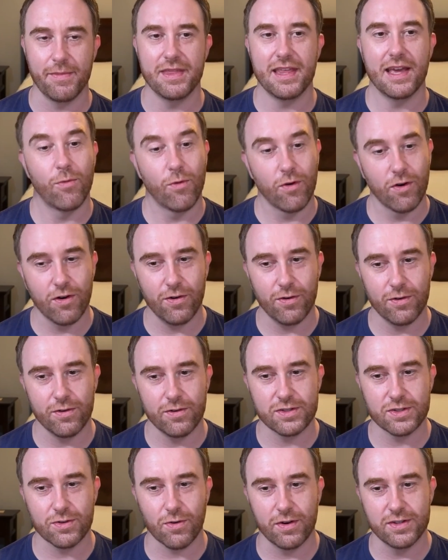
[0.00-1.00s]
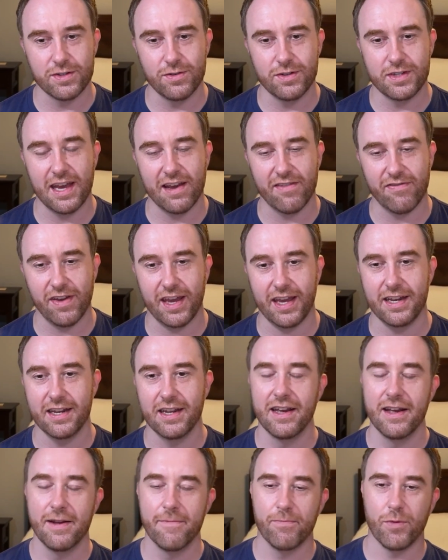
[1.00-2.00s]
were stored as UTF-8,
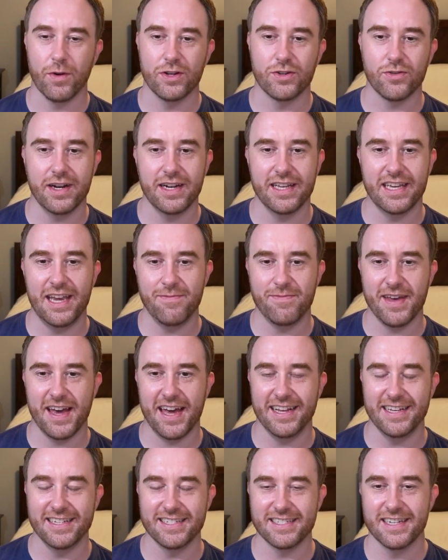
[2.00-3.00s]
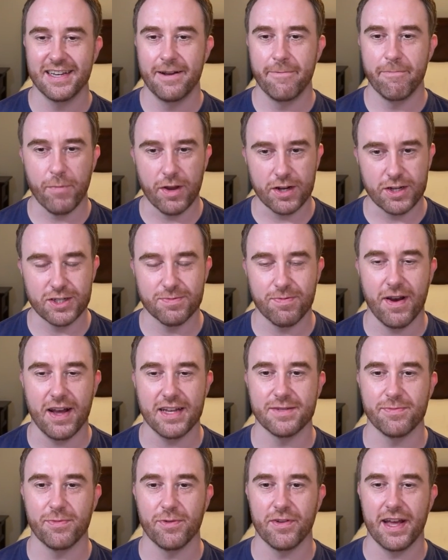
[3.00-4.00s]
but we tried to keep that as much as
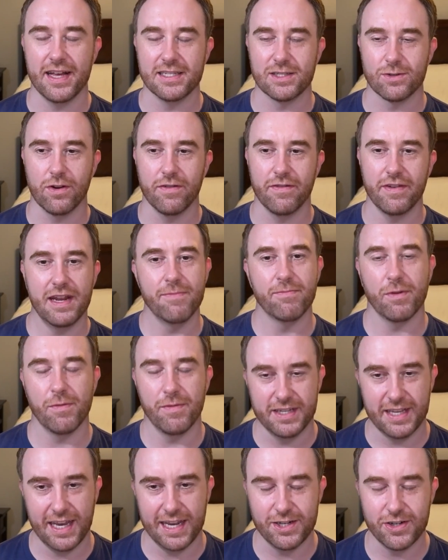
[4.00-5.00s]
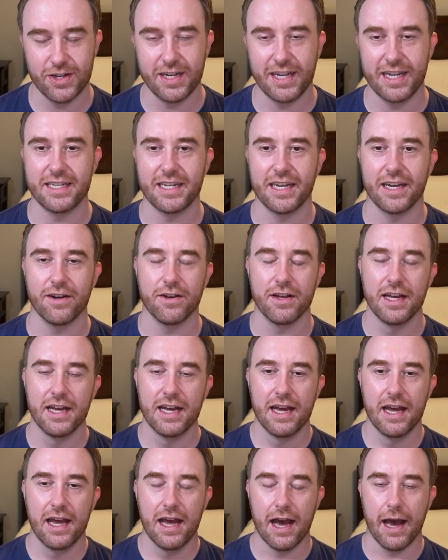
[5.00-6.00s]
possible as sort of an implementation detail.
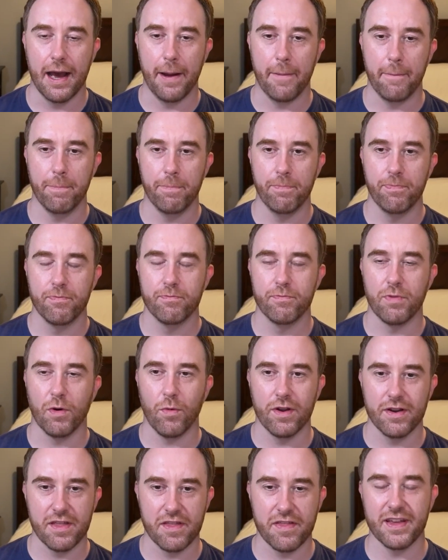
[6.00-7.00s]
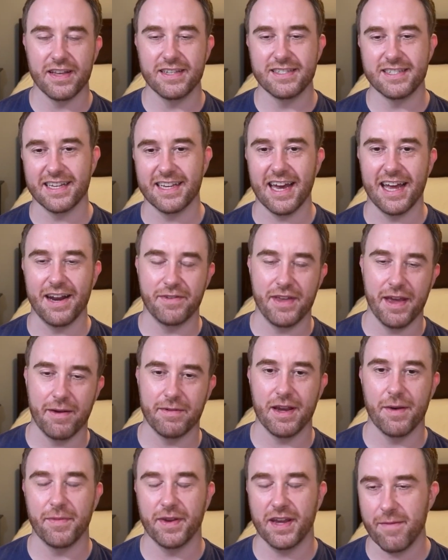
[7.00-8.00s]
But one of the things that kind of kept
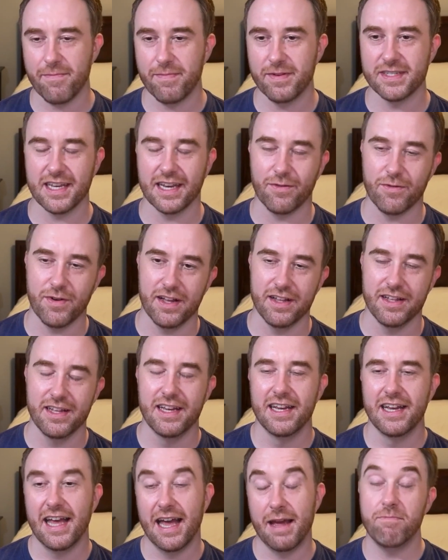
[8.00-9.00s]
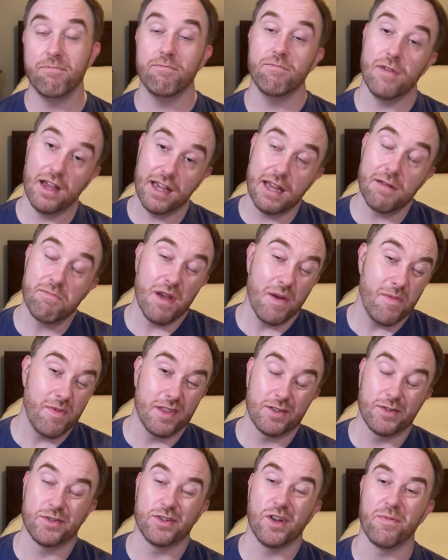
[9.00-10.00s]
coming up is like, well, and again, maybe this
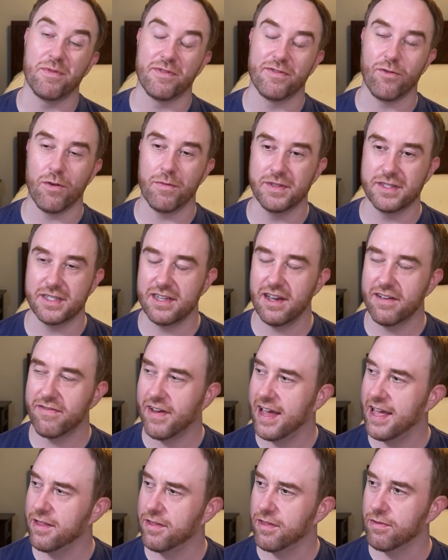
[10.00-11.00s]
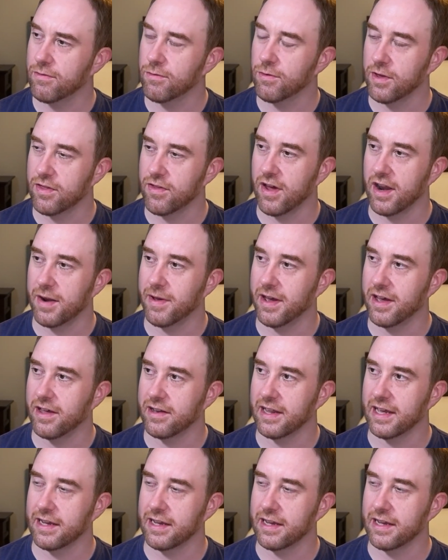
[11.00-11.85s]
was all performance stuff. I hadn't really thought about like